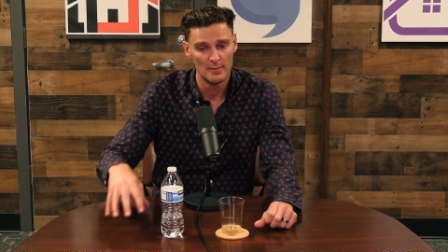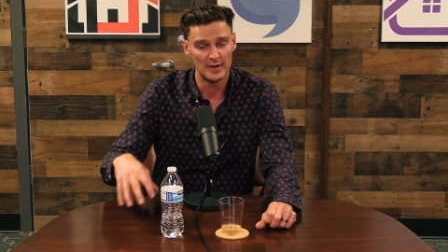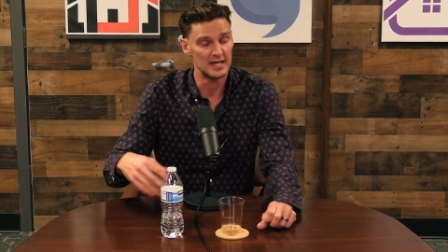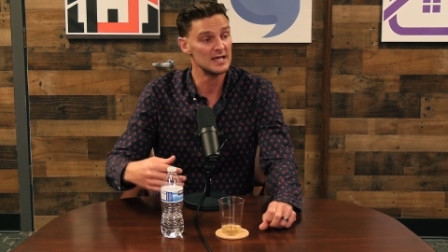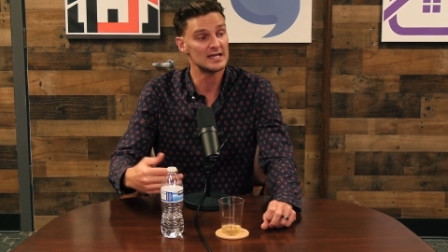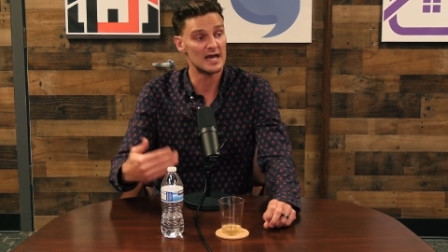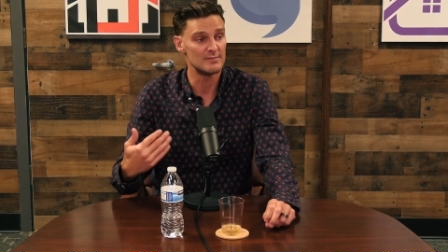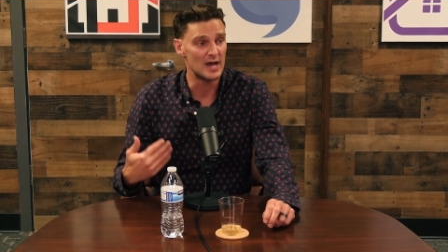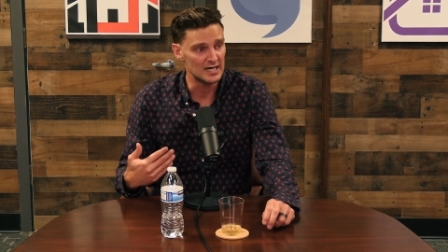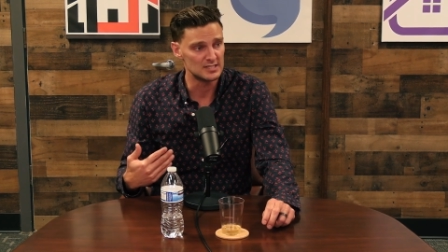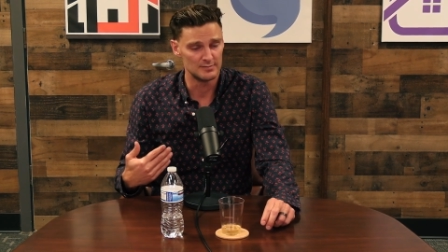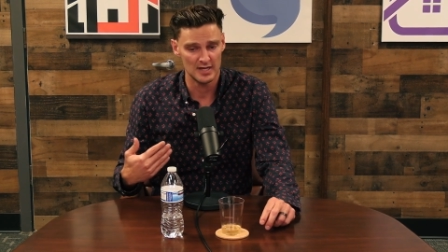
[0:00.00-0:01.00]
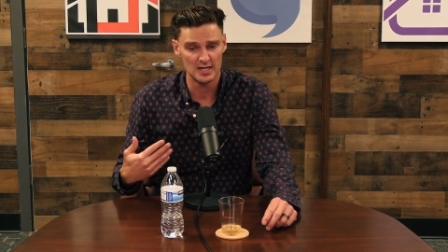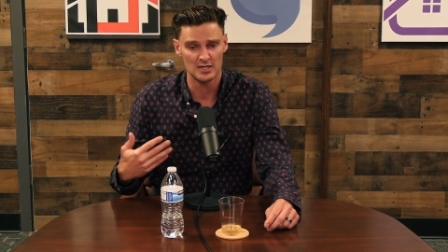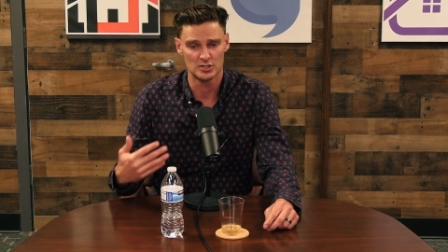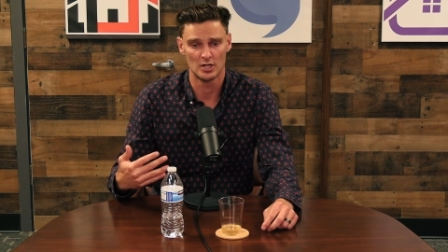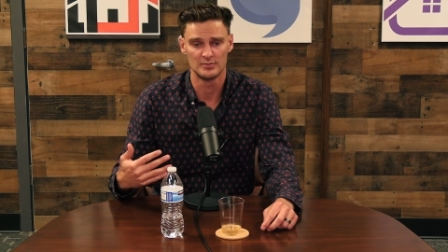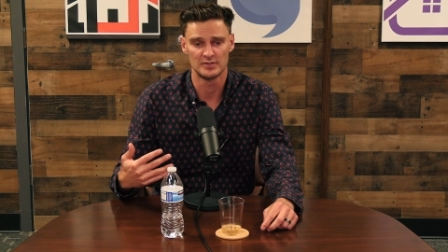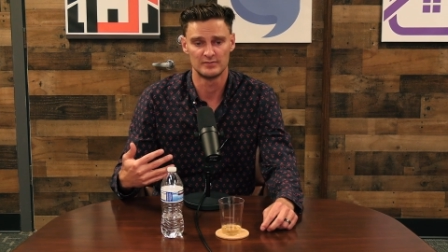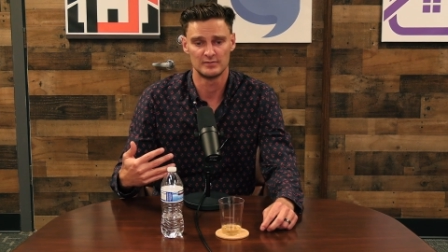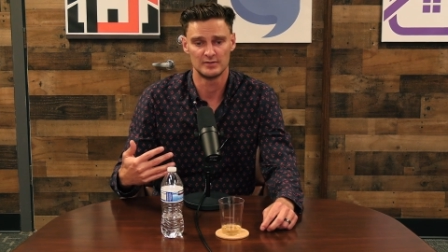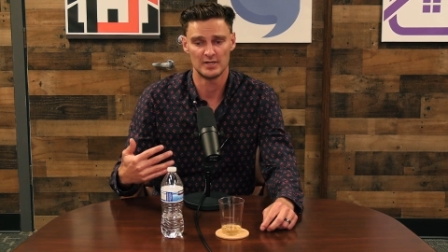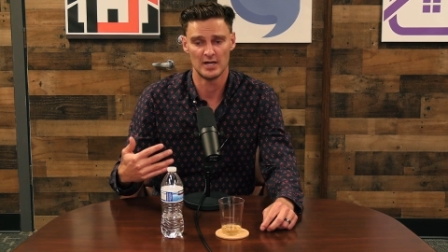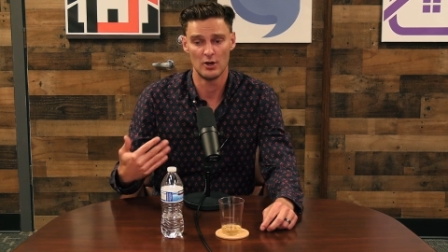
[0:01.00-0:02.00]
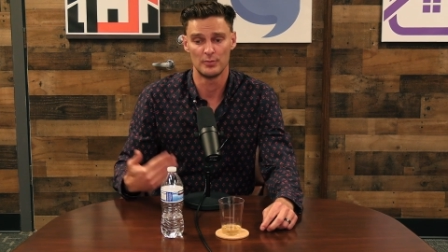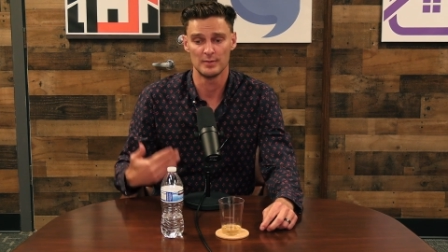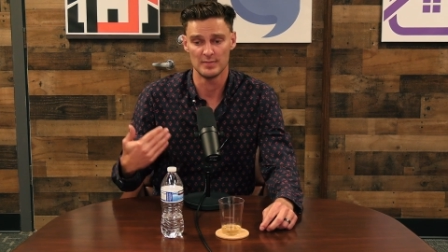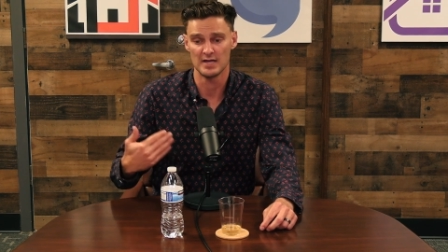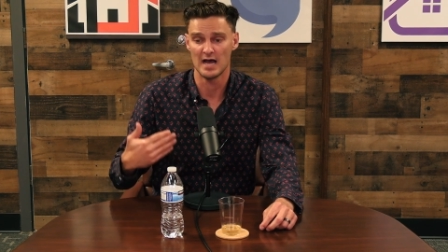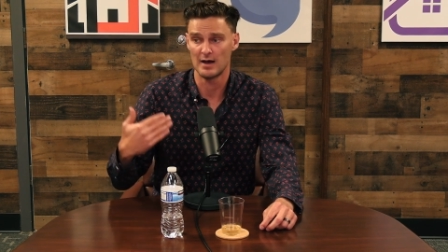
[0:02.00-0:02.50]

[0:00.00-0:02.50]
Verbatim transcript: but he gave back to me in terms of helping me